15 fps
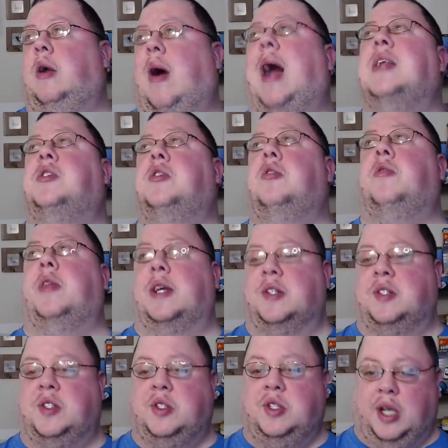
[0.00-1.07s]
do
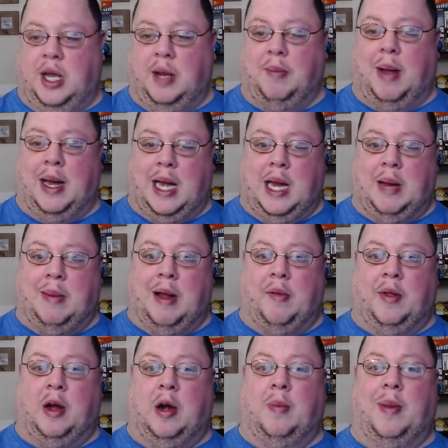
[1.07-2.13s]
this to get my name out
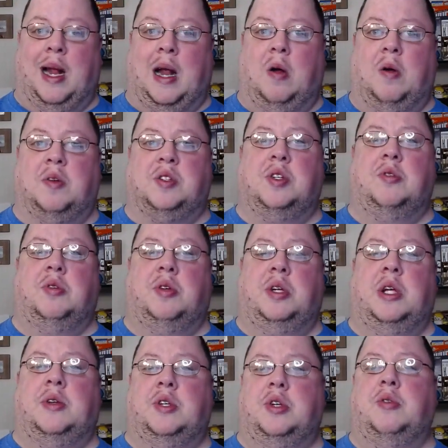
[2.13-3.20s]
there, but I also
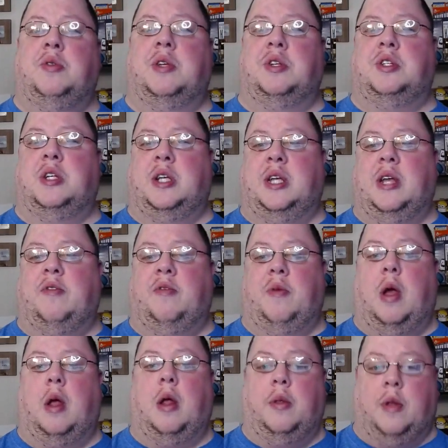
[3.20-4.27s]
do this to give
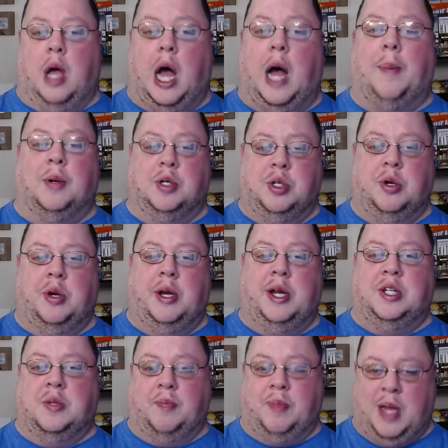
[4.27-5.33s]
opportunity
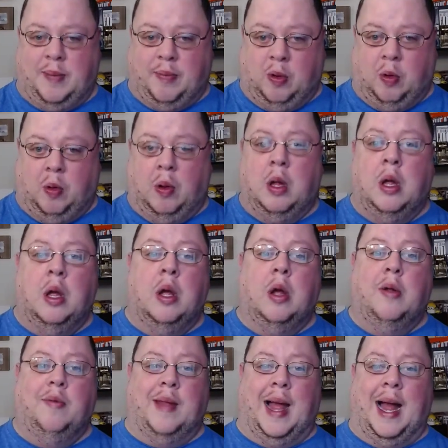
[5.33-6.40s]
to people
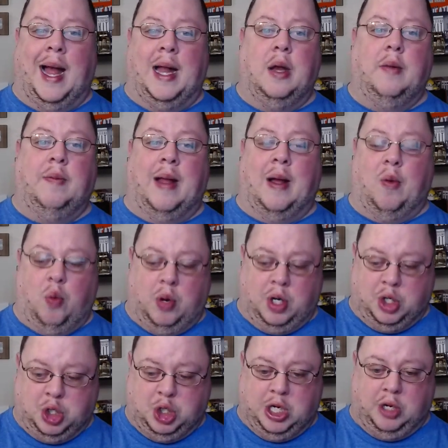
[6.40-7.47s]
that want to
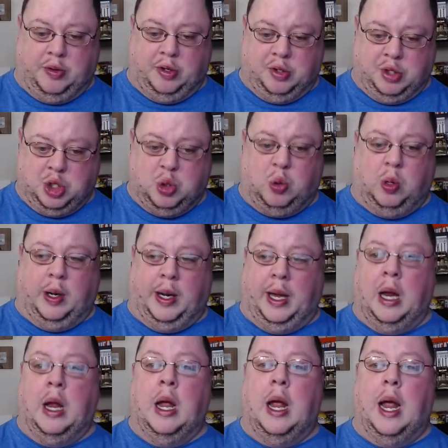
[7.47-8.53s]
share their story.
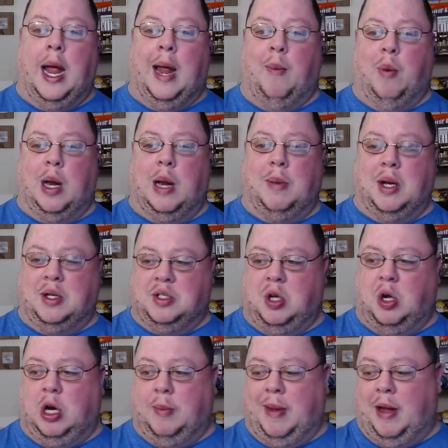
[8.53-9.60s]
And what I'm going to
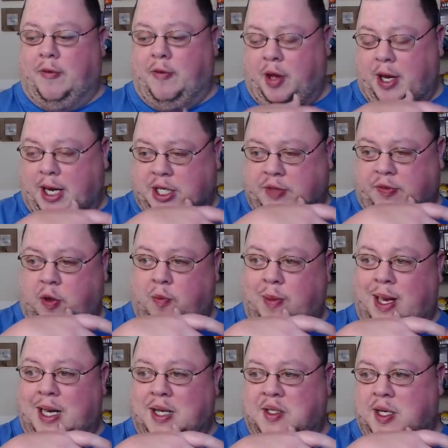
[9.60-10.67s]
talk about for the next few
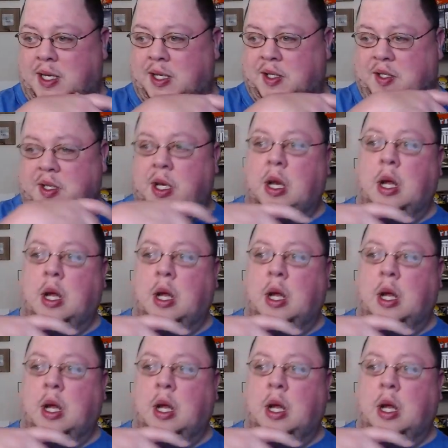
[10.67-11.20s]
minutes is